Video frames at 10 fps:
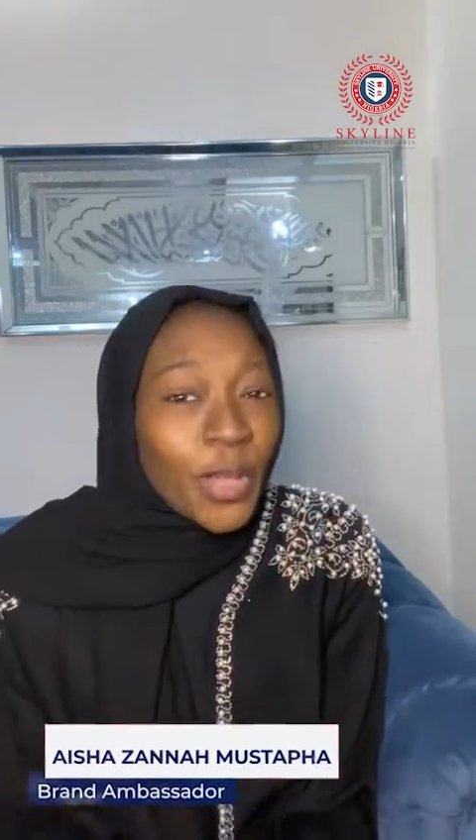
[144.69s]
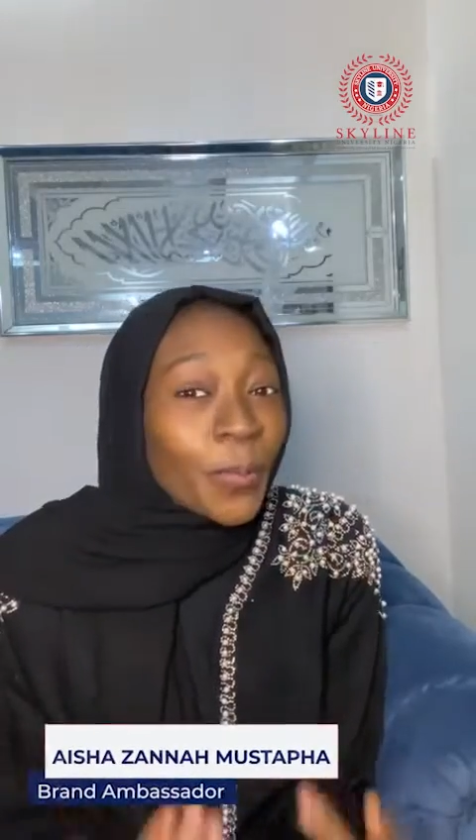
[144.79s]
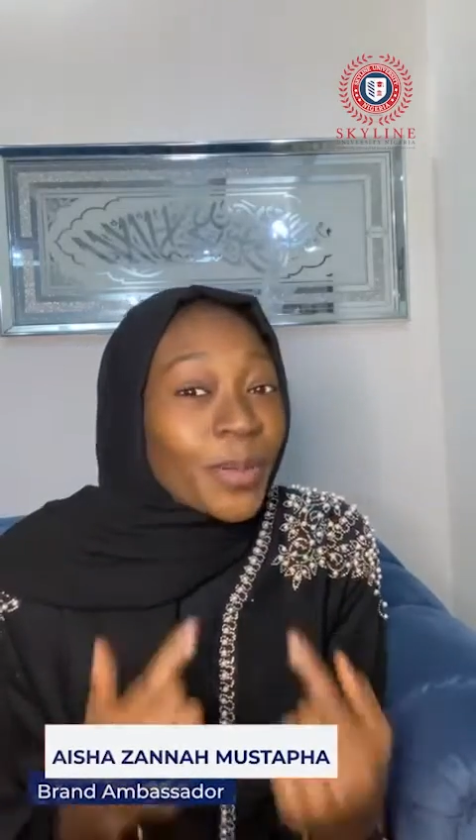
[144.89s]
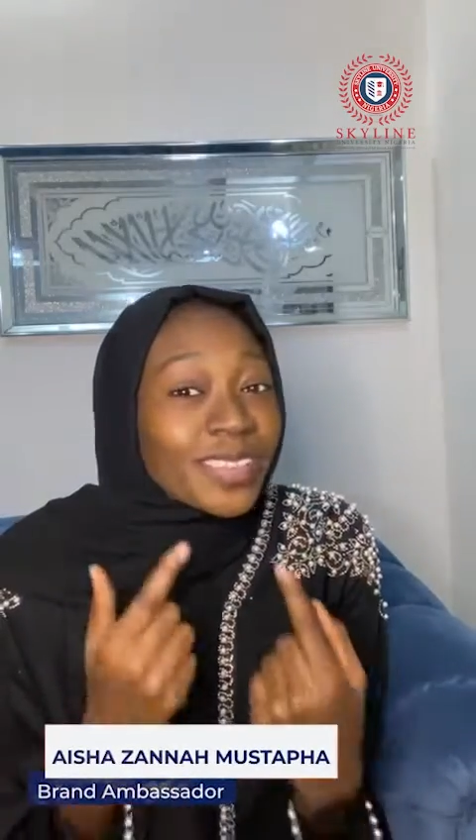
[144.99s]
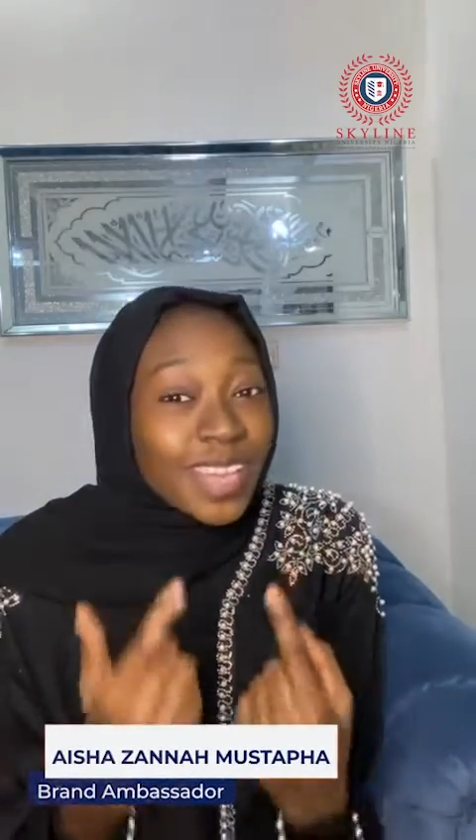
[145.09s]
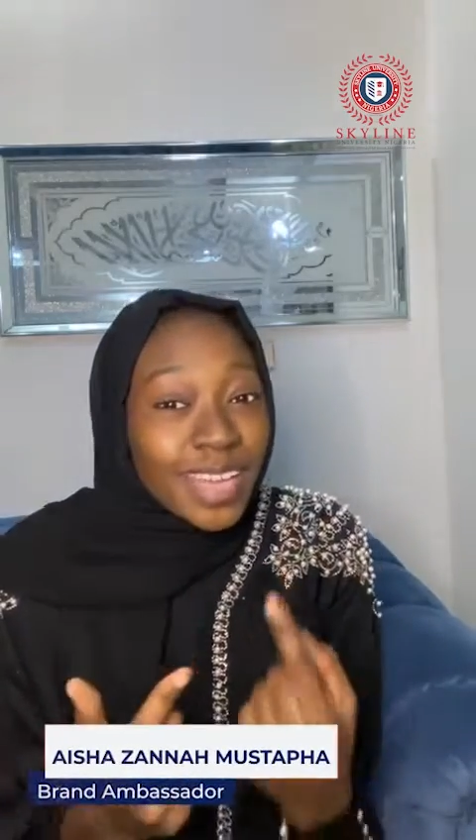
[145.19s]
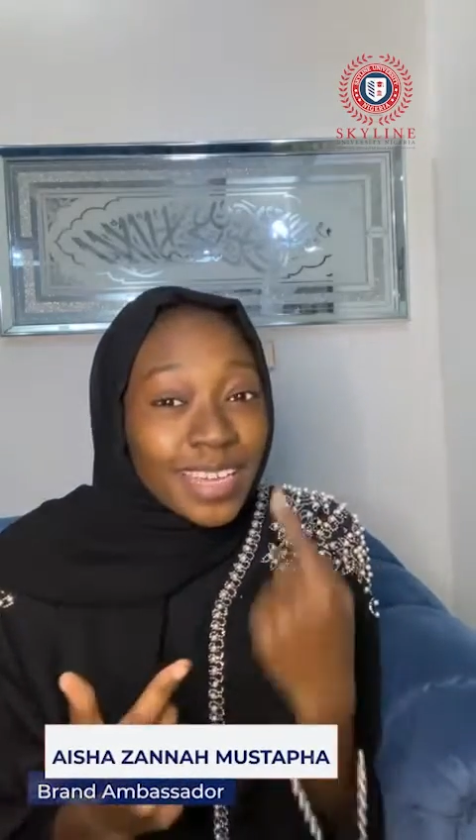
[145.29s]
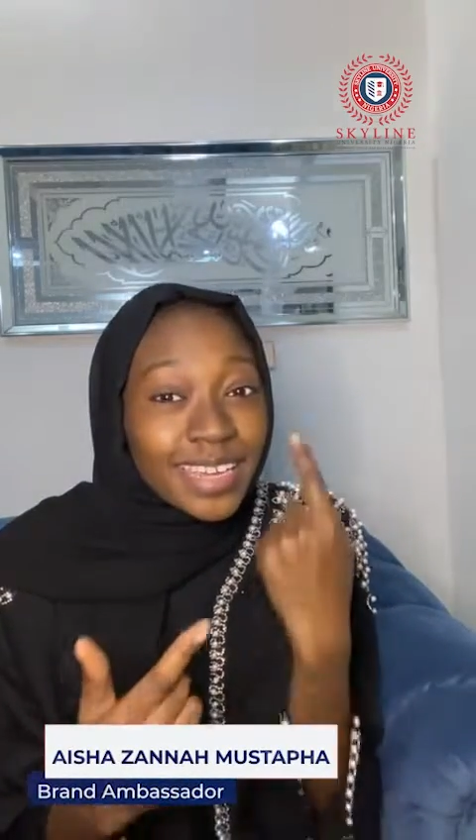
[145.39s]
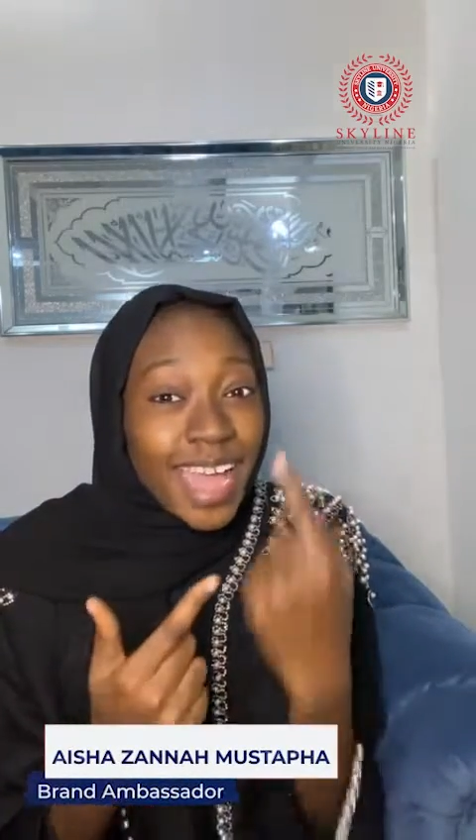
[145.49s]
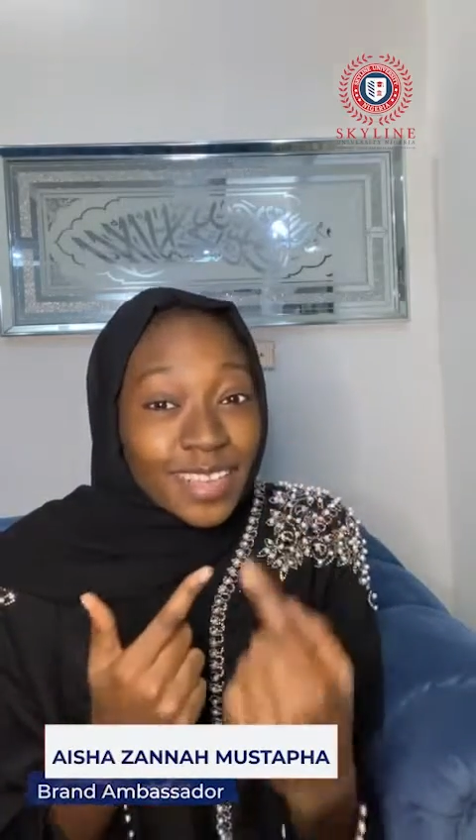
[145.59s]
Well,
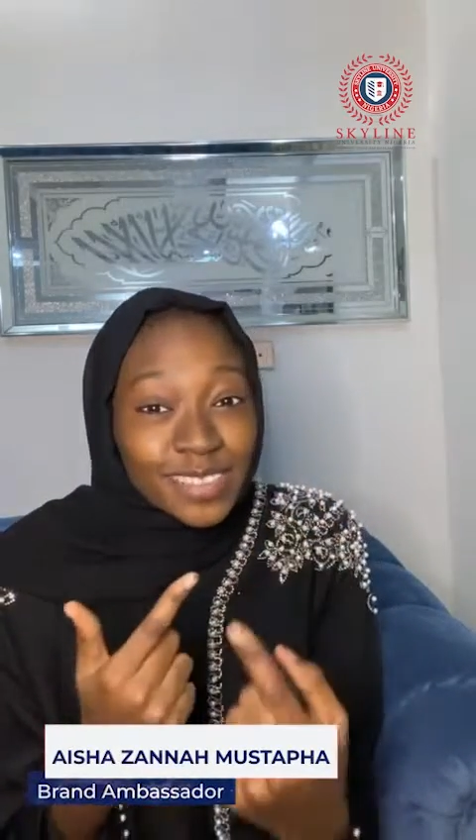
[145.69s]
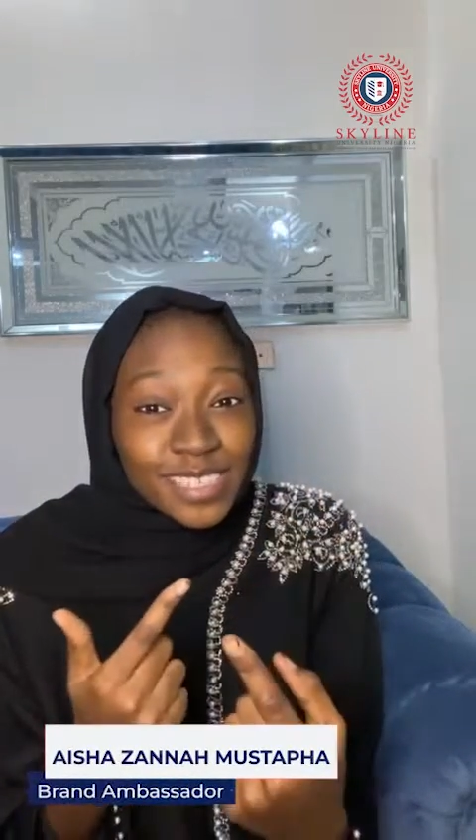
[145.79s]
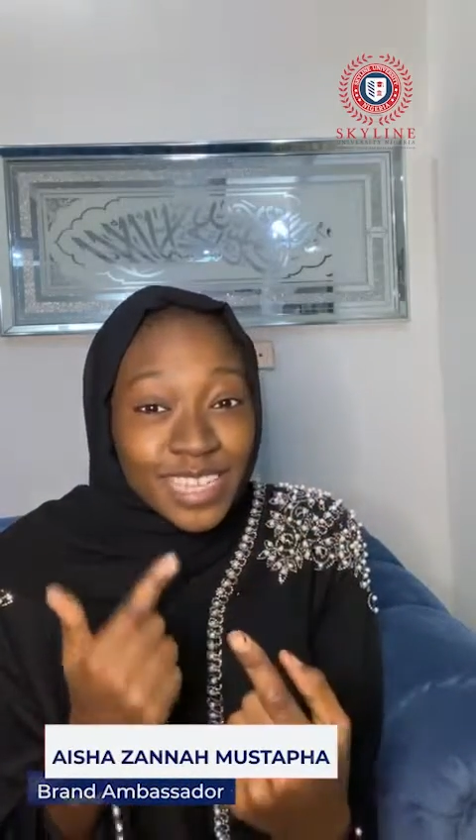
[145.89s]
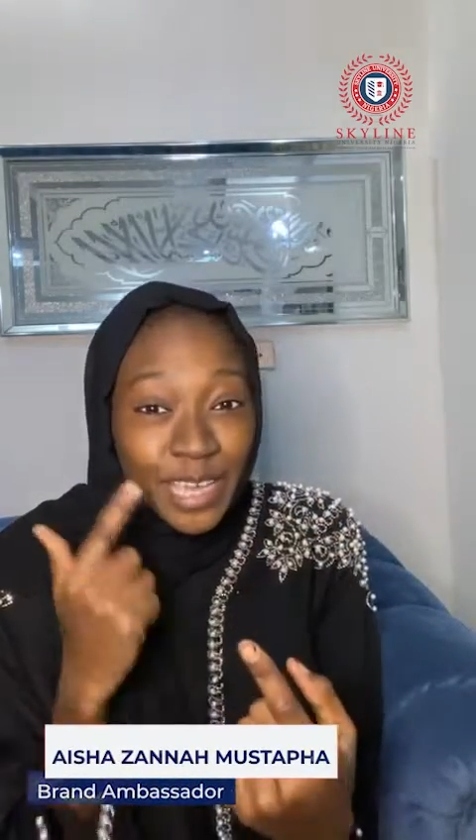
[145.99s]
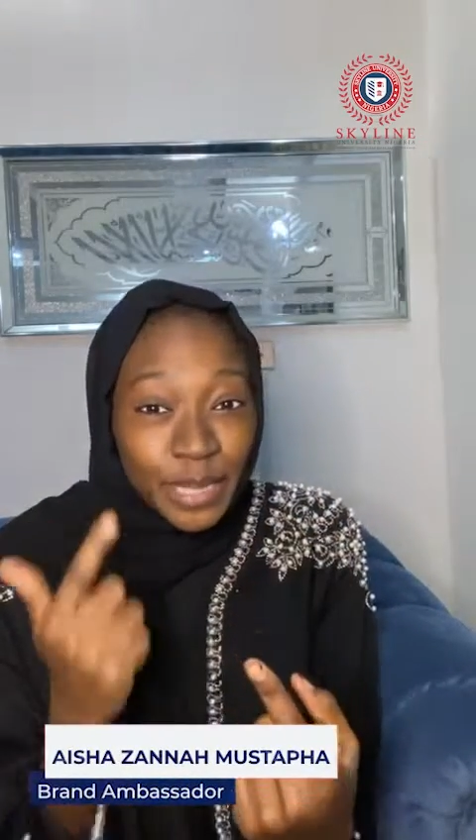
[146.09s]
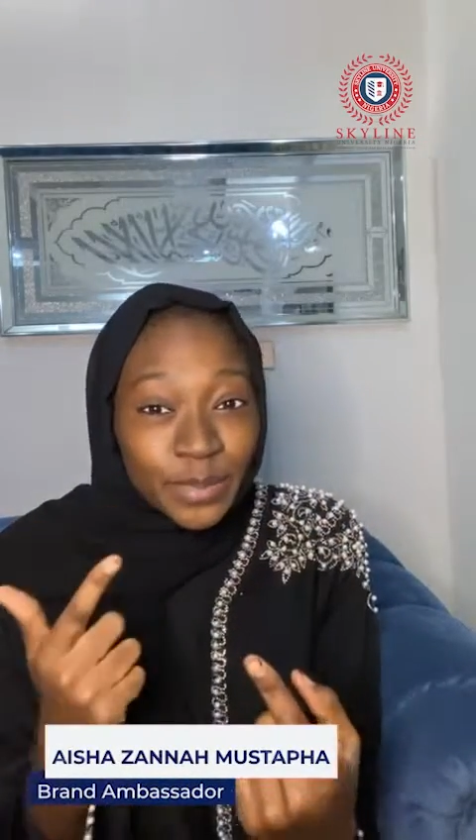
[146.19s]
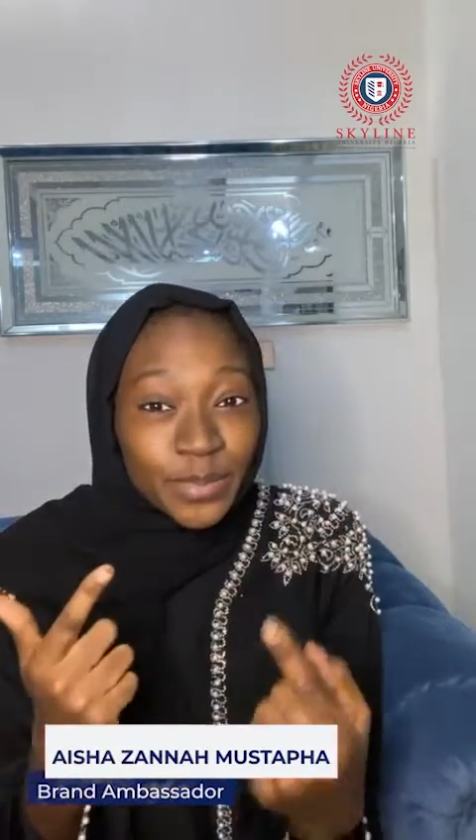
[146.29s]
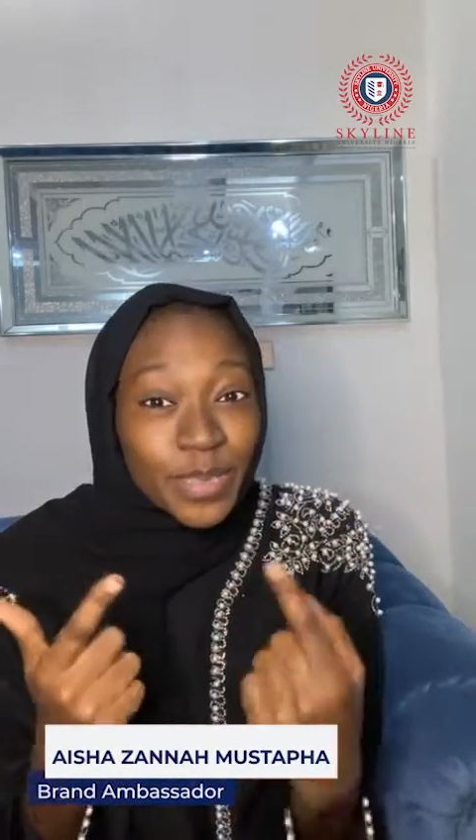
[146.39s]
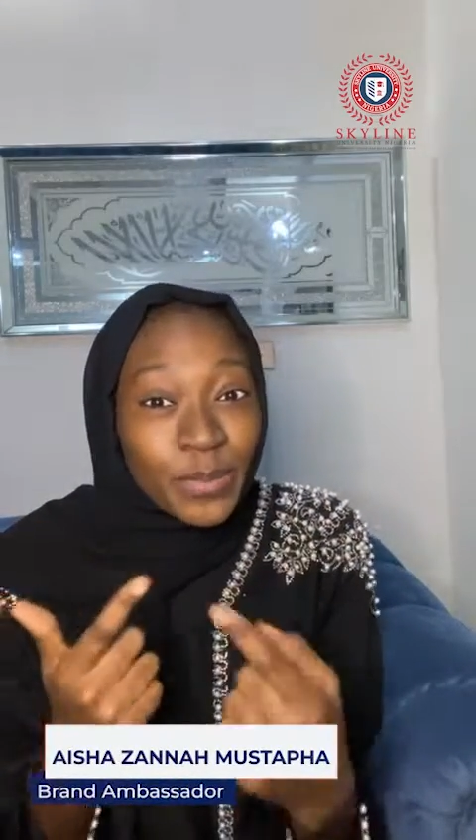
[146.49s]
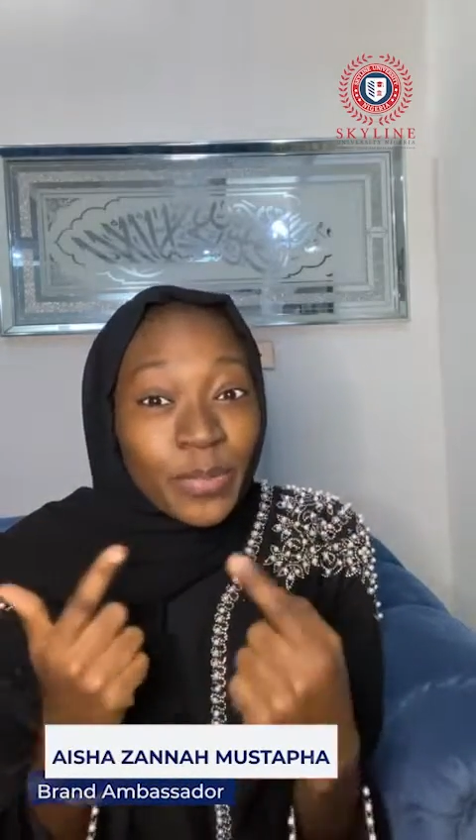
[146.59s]
Skyline actually helped
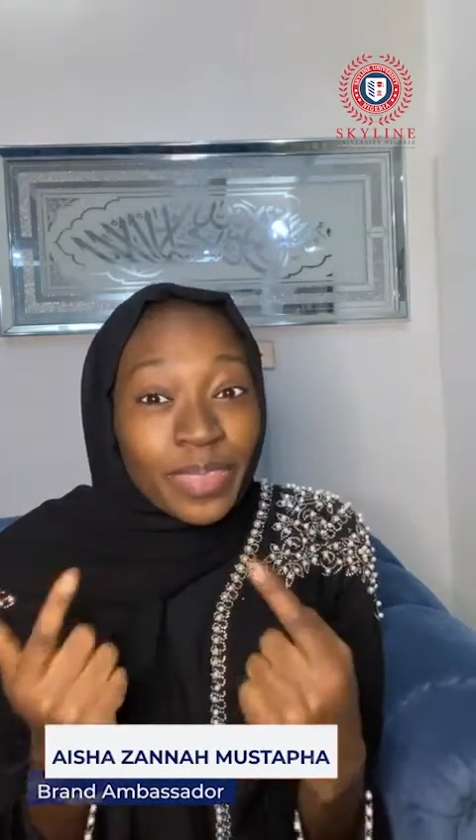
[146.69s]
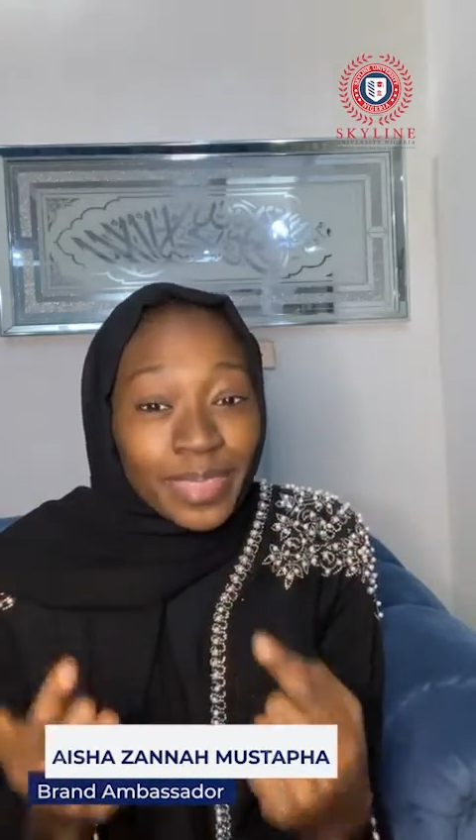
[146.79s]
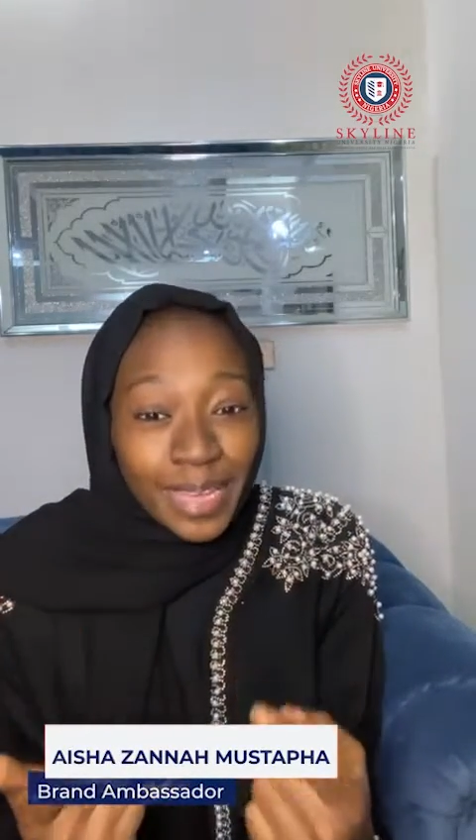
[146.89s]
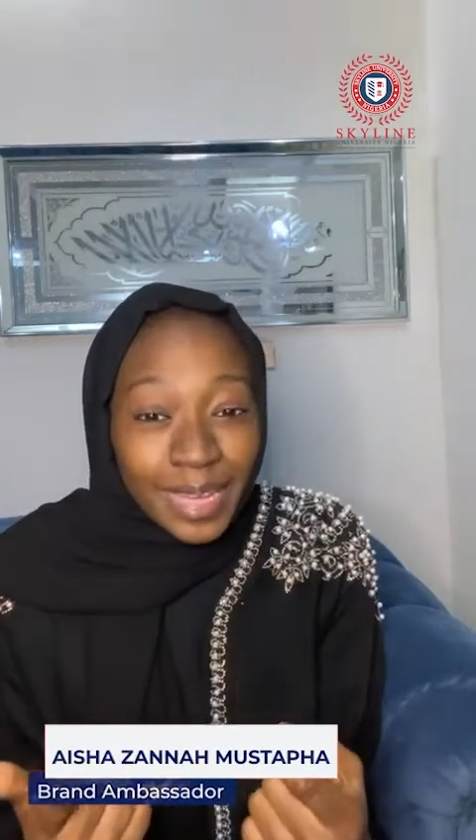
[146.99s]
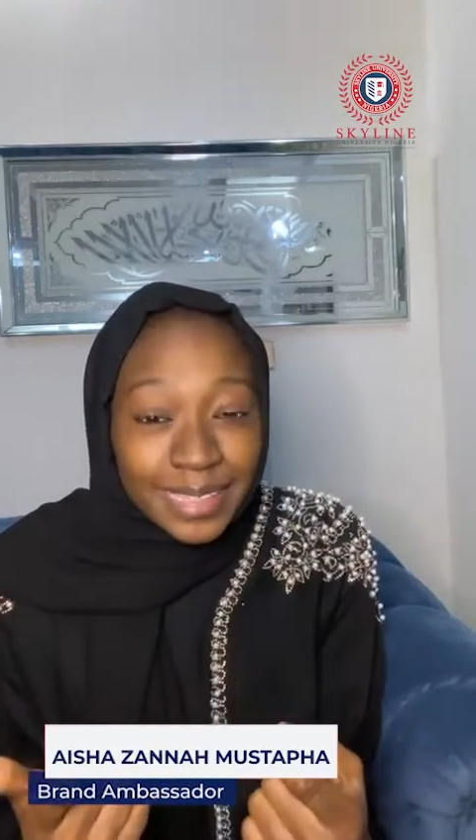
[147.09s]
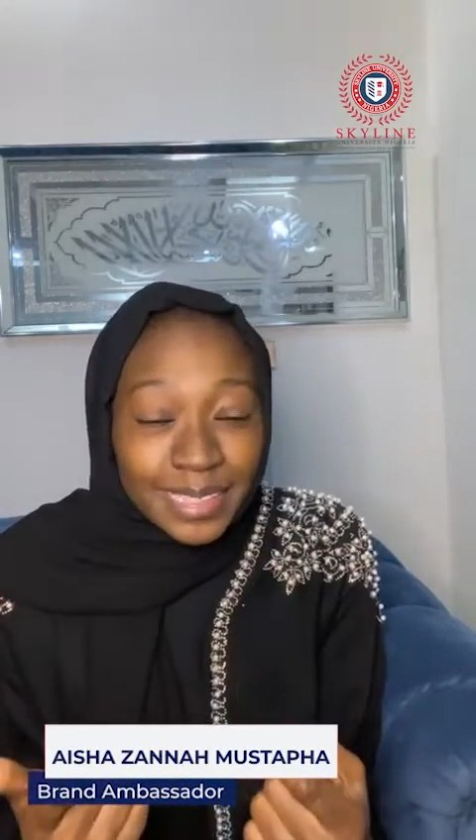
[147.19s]
me with that.